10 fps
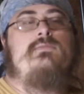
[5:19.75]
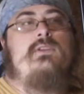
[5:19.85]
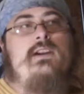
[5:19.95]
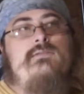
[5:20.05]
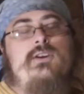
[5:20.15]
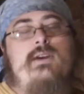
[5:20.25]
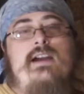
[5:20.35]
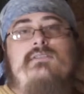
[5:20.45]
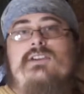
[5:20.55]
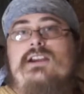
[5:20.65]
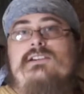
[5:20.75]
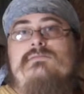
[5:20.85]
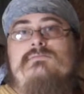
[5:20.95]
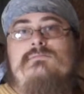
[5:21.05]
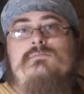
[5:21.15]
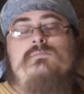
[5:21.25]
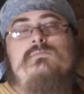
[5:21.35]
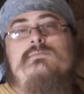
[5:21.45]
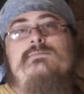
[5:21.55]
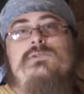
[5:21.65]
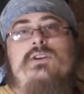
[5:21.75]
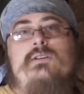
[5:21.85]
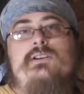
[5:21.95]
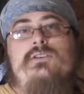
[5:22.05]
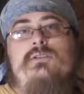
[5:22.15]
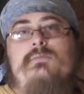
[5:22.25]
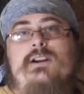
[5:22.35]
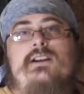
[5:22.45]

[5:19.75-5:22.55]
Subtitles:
If you have a 32-bit